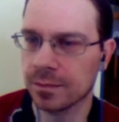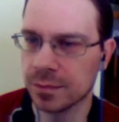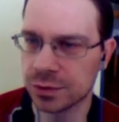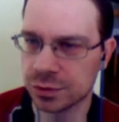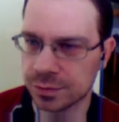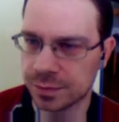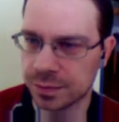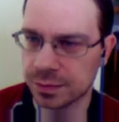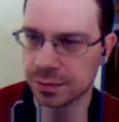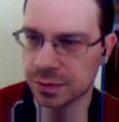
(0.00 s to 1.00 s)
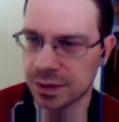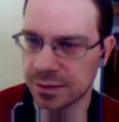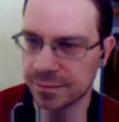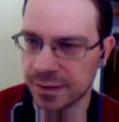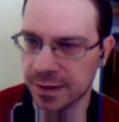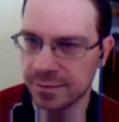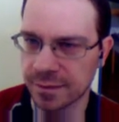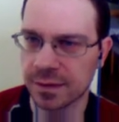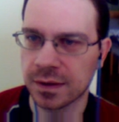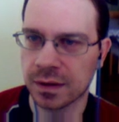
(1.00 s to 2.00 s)
bishop 5.
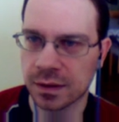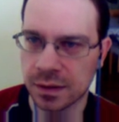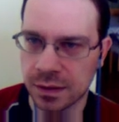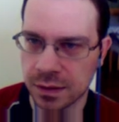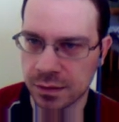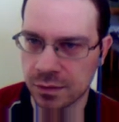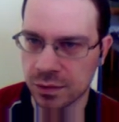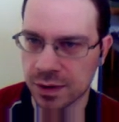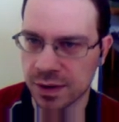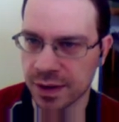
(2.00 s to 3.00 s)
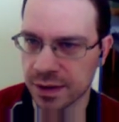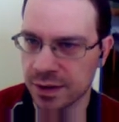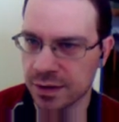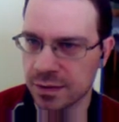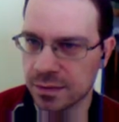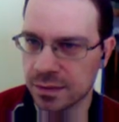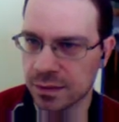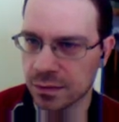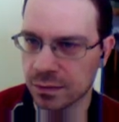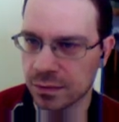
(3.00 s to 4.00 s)
His rook is hanging,
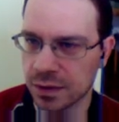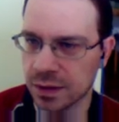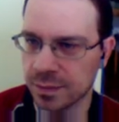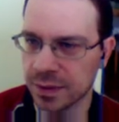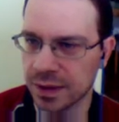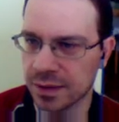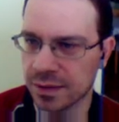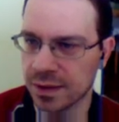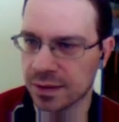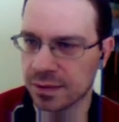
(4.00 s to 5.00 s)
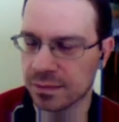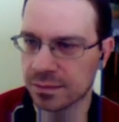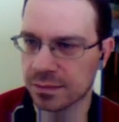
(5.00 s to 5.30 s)
so he plays this.